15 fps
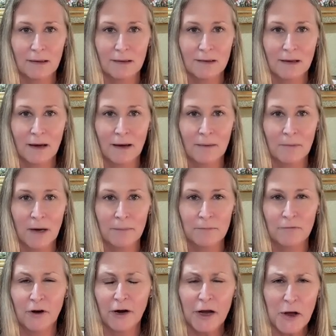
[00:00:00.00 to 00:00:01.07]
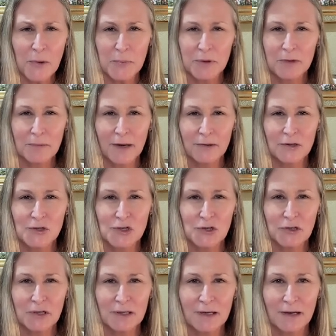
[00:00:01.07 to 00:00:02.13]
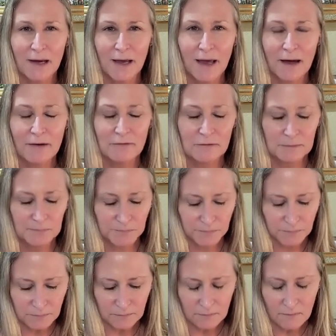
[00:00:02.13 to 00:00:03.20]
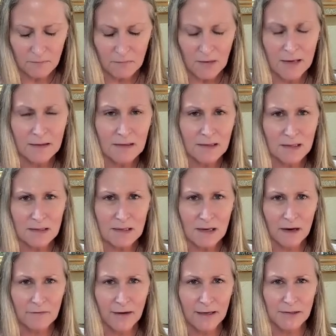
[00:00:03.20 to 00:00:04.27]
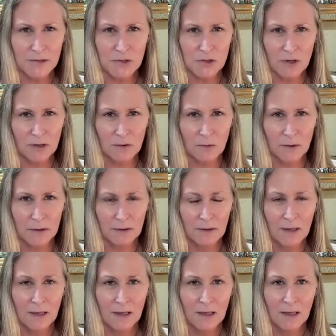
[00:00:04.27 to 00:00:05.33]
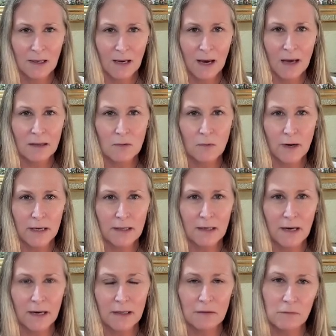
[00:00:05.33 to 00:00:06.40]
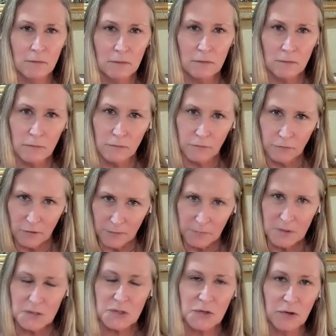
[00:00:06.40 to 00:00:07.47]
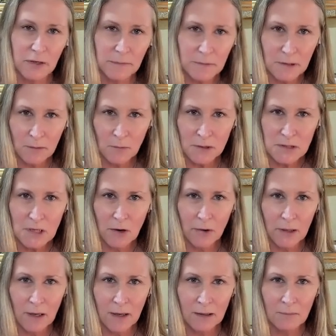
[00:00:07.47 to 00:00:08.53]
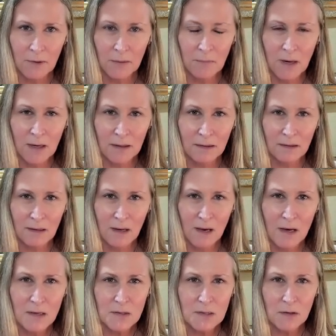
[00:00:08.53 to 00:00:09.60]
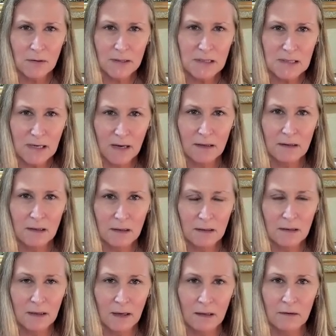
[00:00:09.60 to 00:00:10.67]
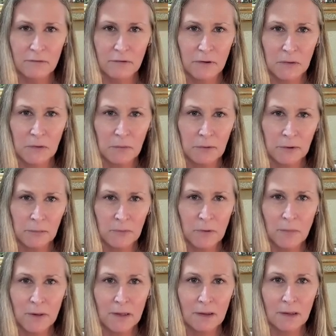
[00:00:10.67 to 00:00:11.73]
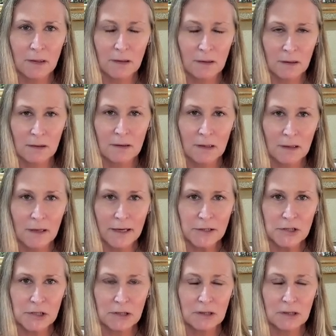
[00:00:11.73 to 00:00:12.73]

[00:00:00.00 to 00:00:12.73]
I'm very open about the journey that I have and the things that I've had to struggle with and the way that I can flip the script on what's going on in my mind. So let's take the elephant in the room, the election.